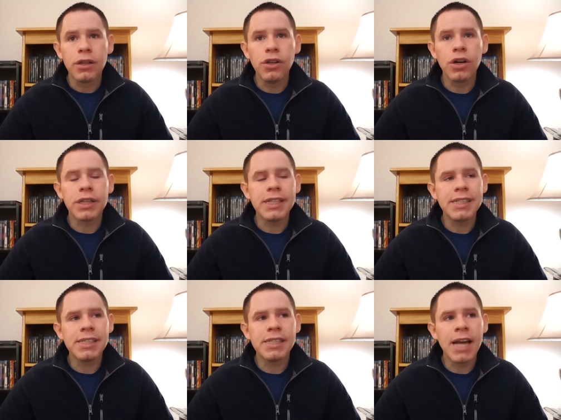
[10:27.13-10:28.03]
Look, this
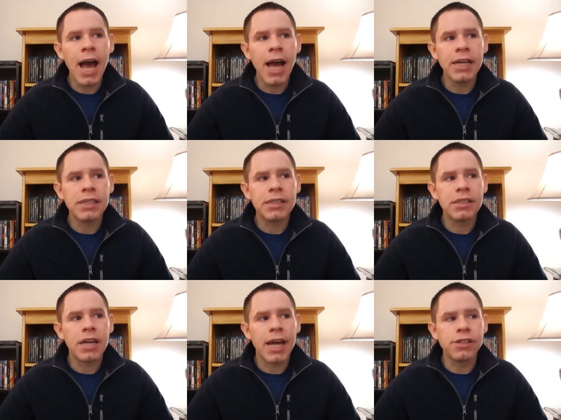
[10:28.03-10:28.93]
is not
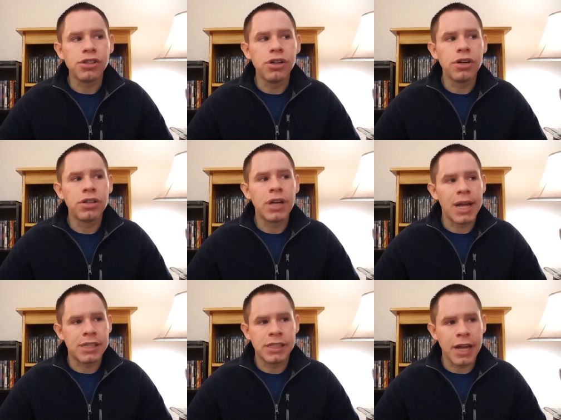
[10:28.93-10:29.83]
as good
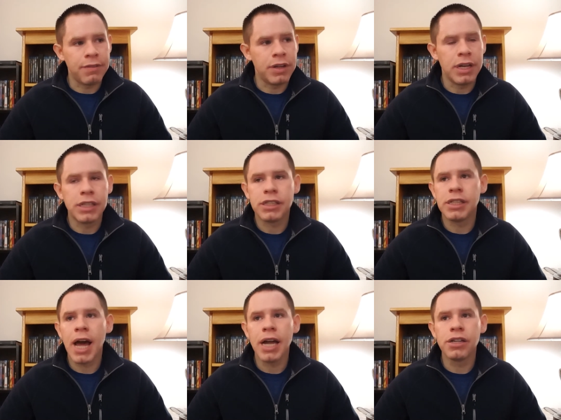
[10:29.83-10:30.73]
as Seven. It's
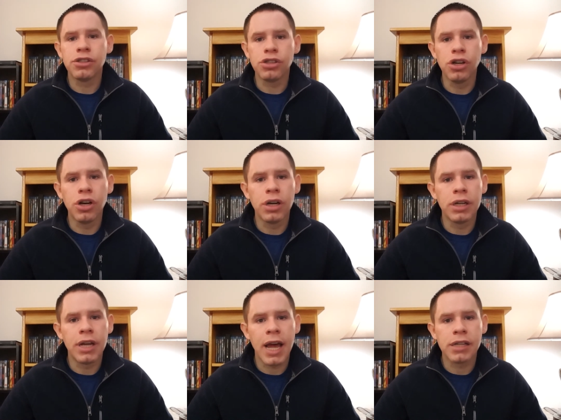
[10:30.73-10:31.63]
not as
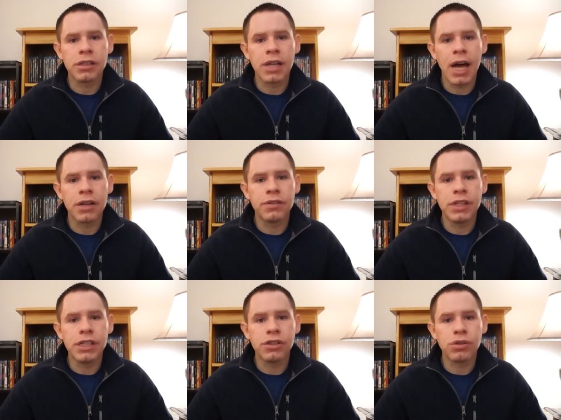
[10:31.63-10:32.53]
good as a lot of
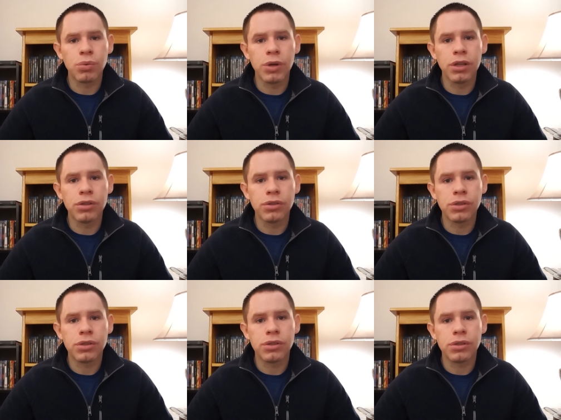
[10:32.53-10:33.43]
these
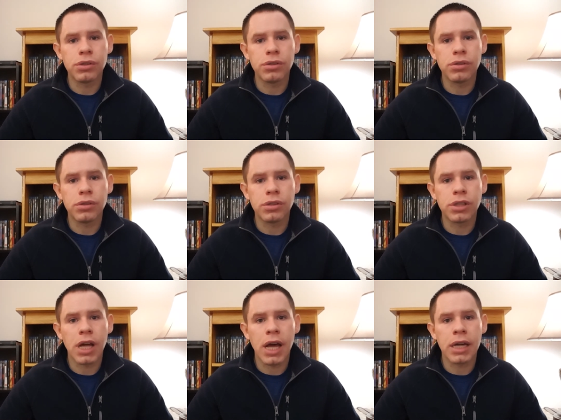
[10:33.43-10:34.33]
thrillers
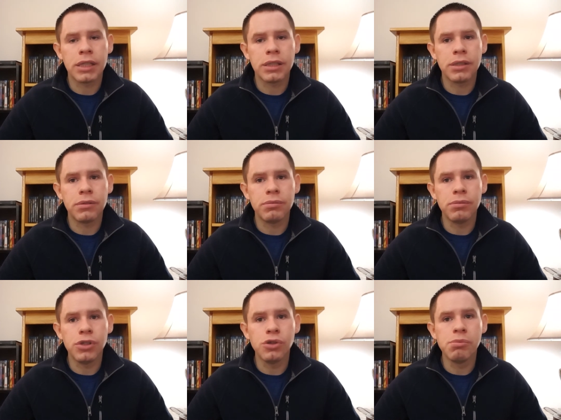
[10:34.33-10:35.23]
that
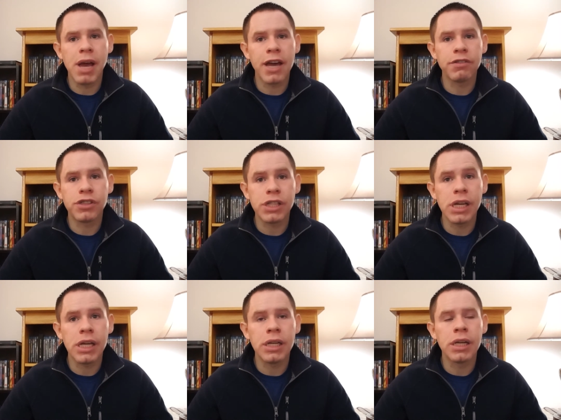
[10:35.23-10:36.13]
you may have
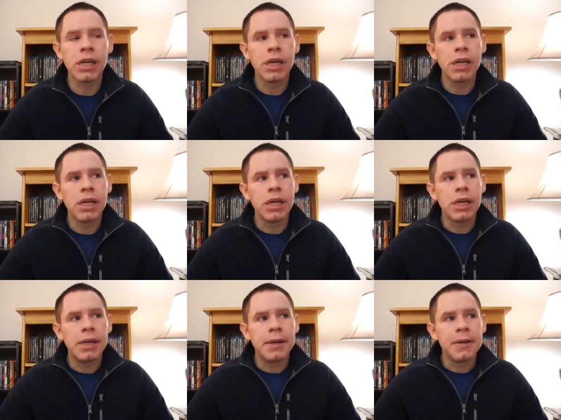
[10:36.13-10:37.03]
seen.
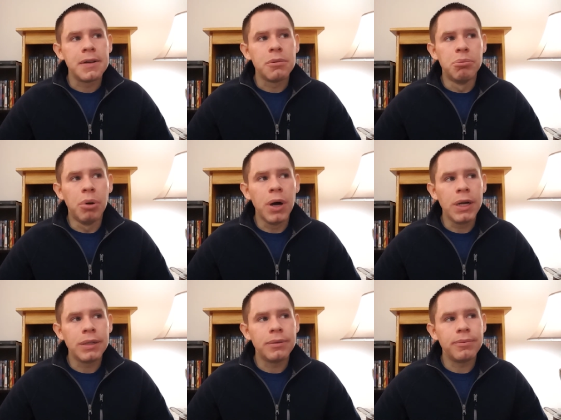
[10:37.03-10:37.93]

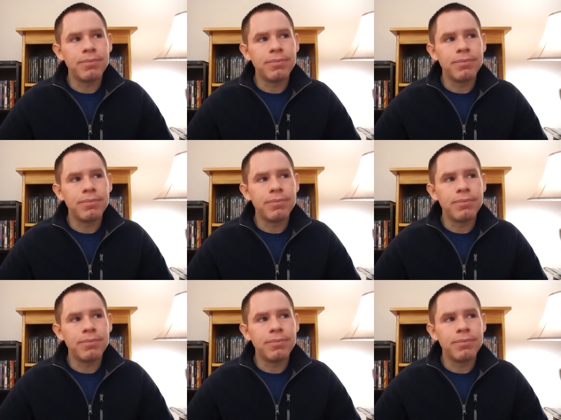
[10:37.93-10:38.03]
But